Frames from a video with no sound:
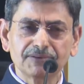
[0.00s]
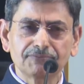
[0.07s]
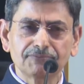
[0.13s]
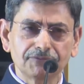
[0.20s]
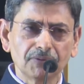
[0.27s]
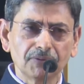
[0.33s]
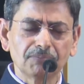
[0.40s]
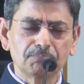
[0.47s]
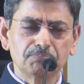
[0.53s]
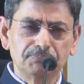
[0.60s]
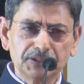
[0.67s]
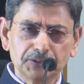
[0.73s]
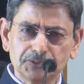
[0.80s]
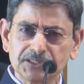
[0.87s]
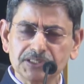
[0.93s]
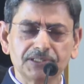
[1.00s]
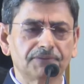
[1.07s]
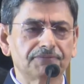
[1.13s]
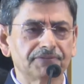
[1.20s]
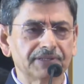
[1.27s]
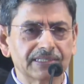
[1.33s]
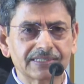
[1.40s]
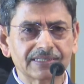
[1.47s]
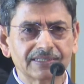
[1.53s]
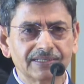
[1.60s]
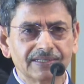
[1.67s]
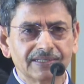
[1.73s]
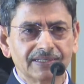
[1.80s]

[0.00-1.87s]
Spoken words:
the full beauty of it.